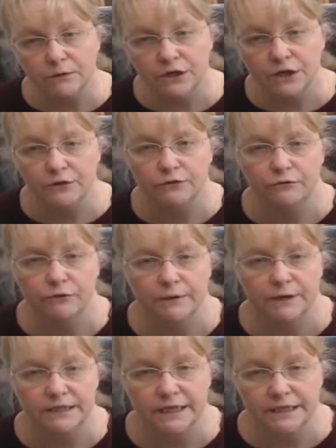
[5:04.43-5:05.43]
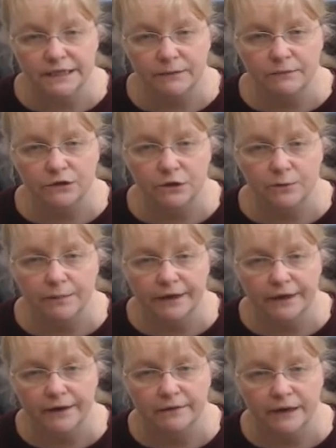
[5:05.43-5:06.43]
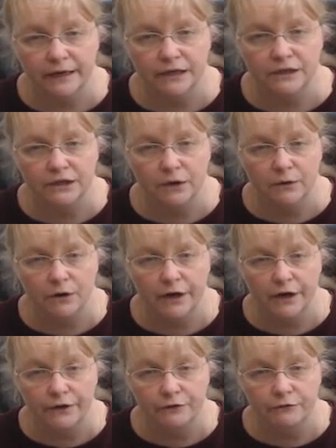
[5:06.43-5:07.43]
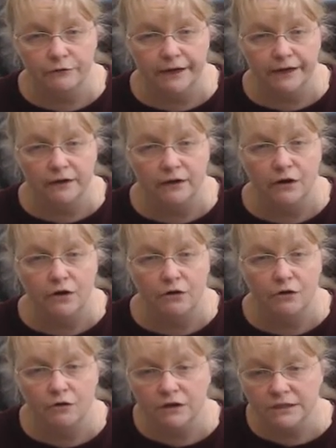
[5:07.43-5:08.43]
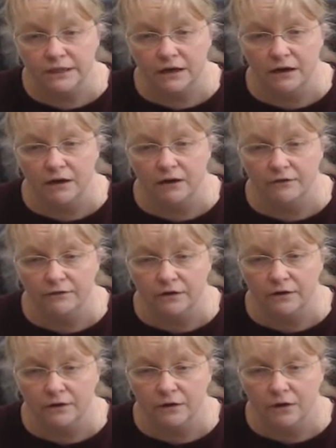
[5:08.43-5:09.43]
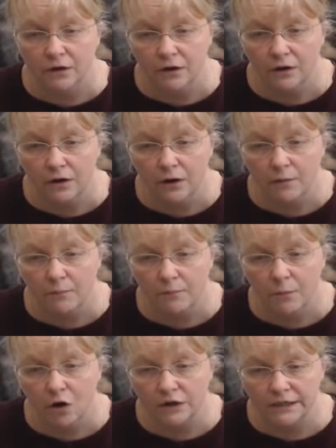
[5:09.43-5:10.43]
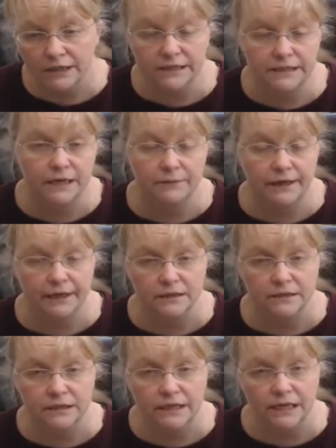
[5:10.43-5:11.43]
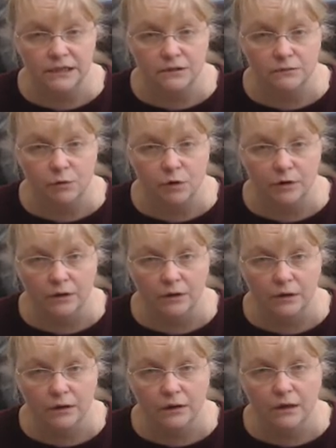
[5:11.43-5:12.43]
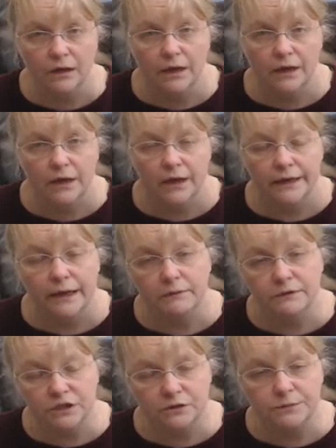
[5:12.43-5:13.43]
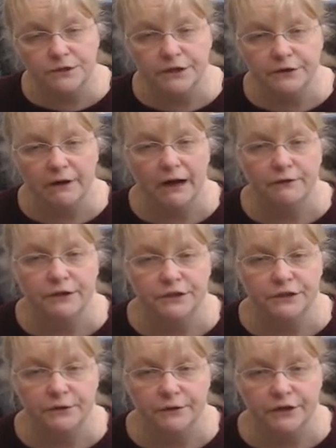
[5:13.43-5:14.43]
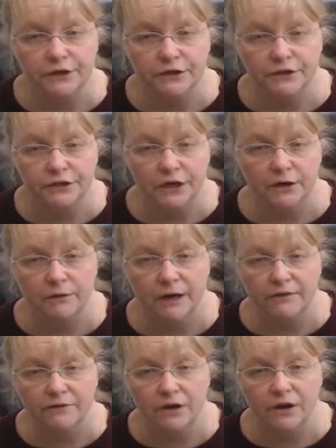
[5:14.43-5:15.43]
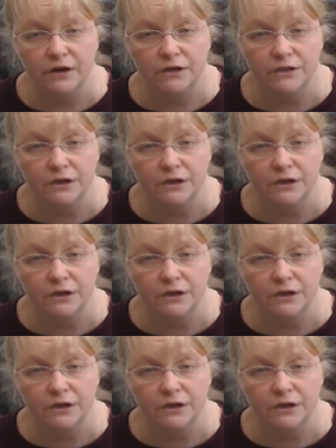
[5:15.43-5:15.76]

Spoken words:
go through it is I would go up here and I'd go, okay, 3, cross that off, mark that down here, so that's a 1. Now it's up to you how you do it. You could go, I've got